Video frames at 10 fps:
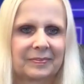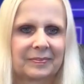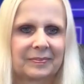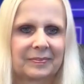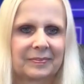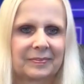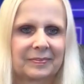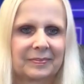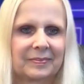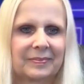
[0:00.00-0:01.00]

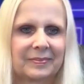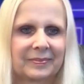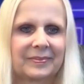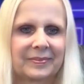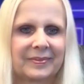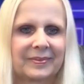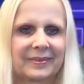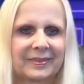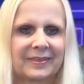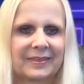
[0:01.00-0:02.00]

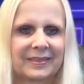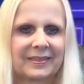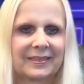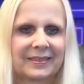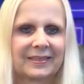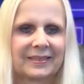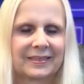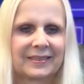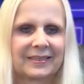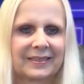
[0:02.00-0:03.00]

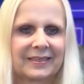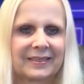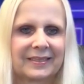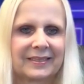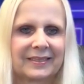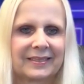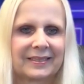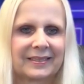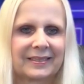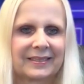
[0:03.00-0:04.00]

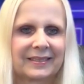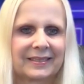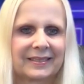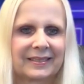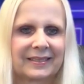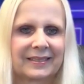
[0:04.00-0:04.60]
[no speech]